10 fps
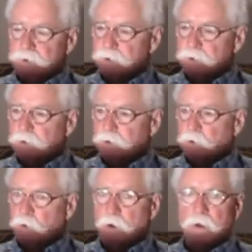reasons, you
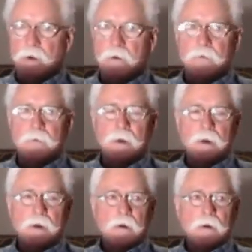can go to
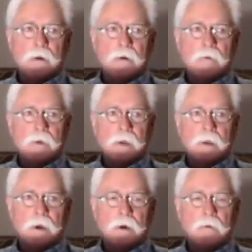
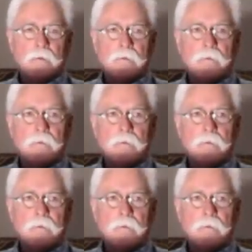the